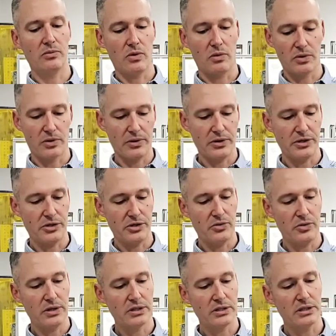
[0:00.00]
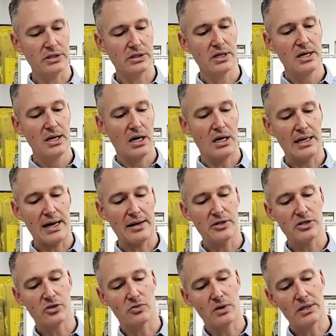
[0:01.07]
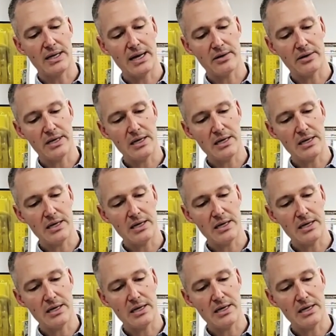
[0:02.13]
What we're going to do is allow this to run down,